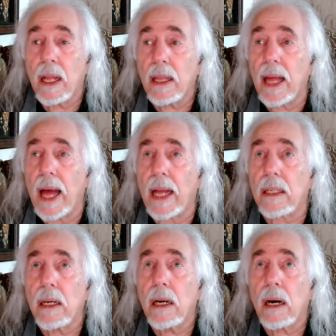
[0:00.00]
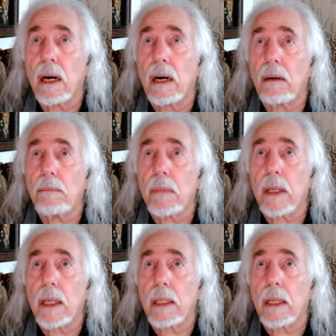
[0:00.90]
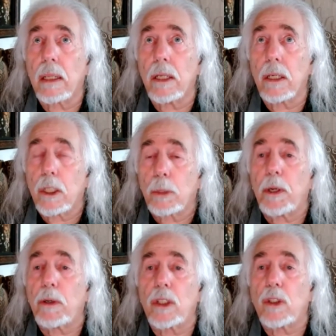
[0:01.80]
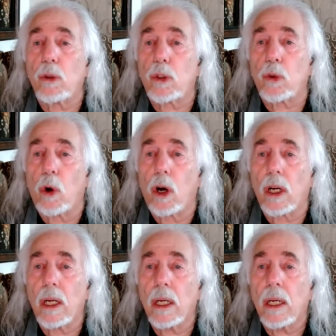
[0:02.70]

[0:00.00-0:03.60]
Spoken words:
that the spirit is so strong